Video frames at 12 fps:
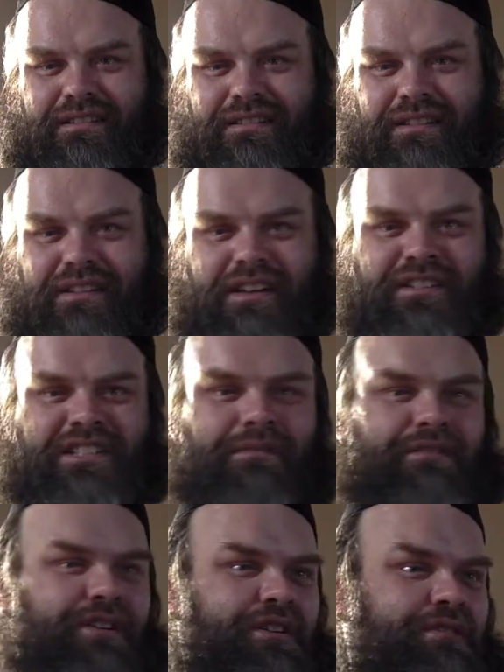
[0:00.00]
Right? And some
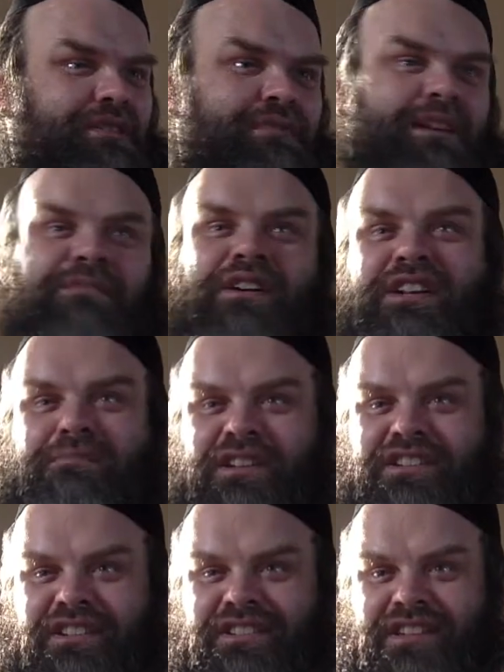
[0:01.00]
of you know him, and I'm not going to
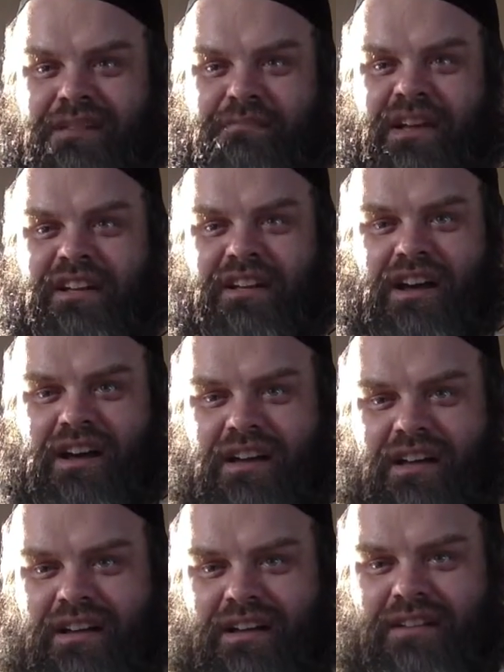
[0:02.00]
mention his name. May Allah
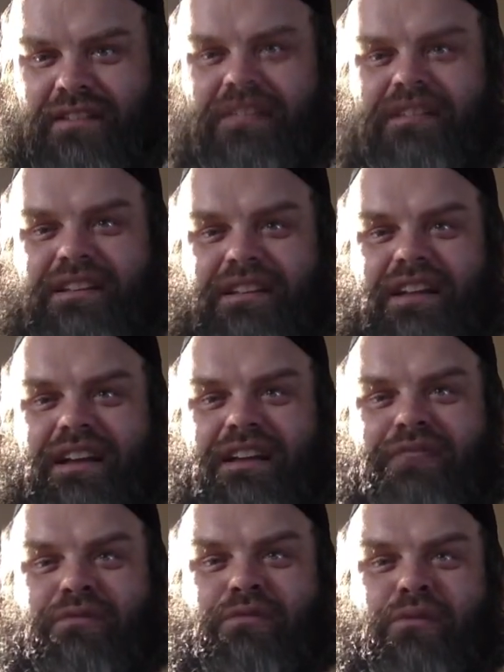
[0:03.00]

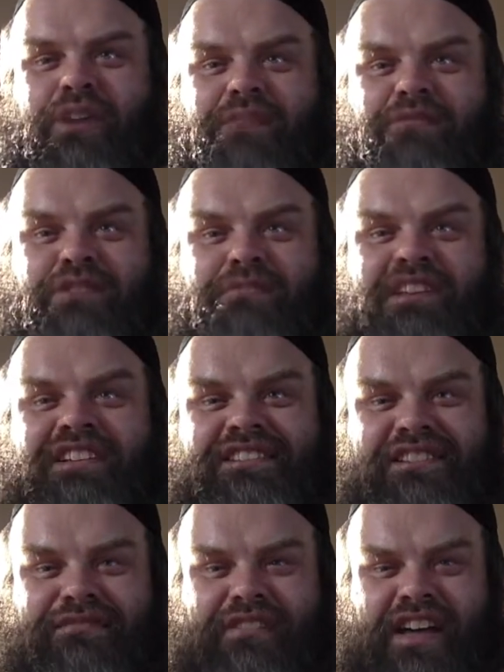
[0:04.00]
reward him
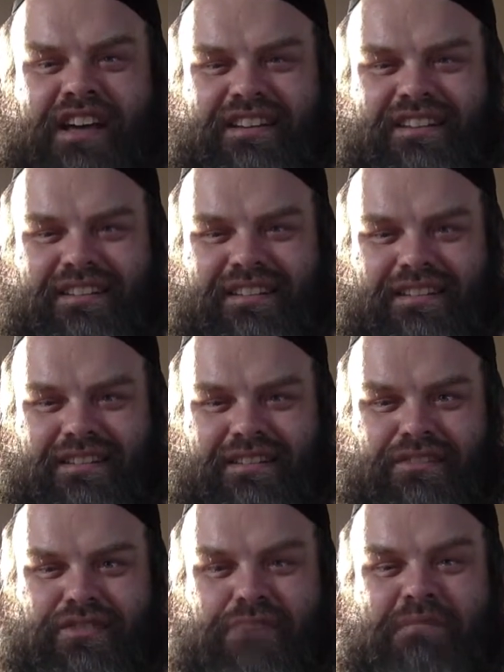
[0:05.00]
tremendously for that.
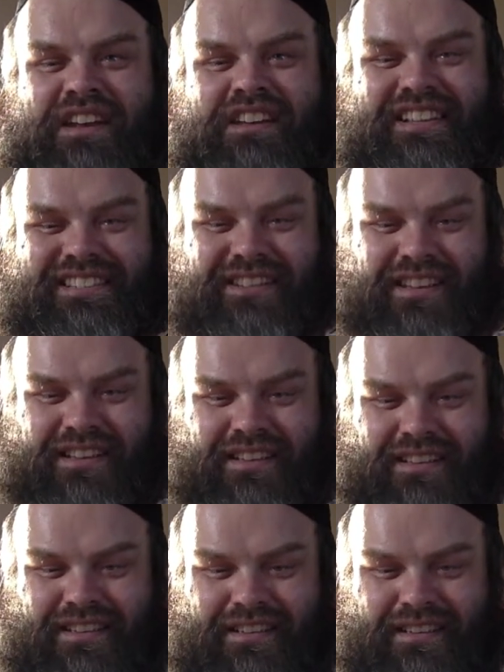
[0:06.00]
Tremendously.
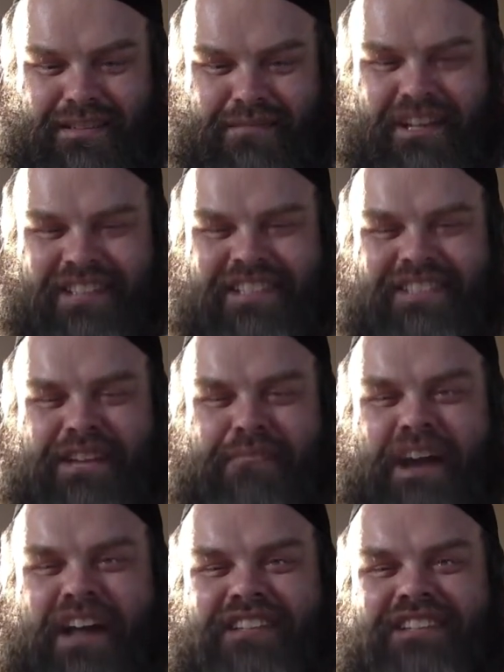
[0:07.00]
Because it's
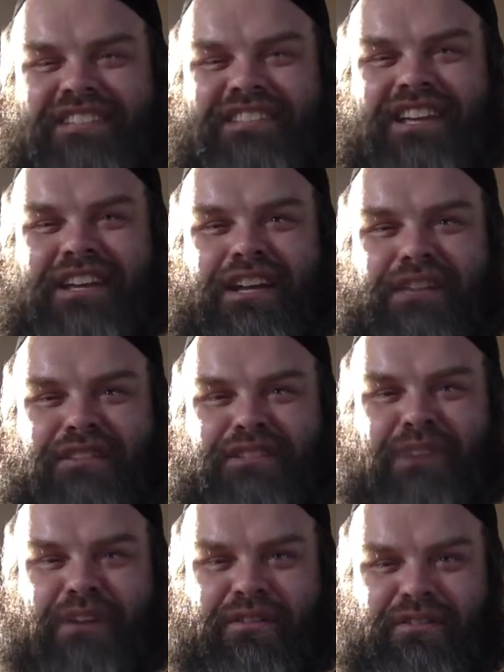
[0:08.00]
ibadah to take care of his
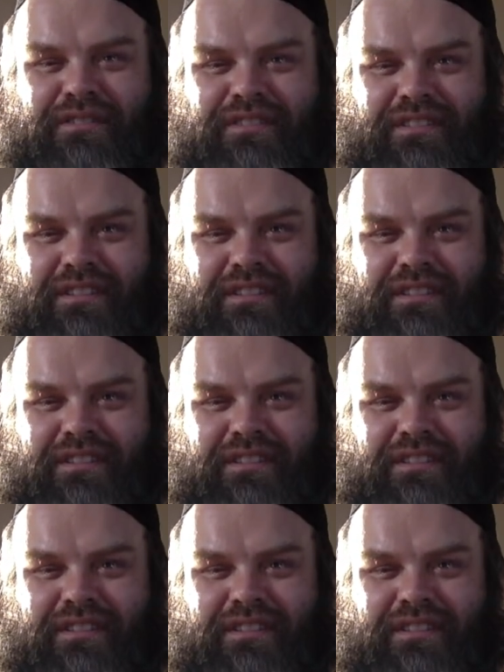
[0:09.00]
parents.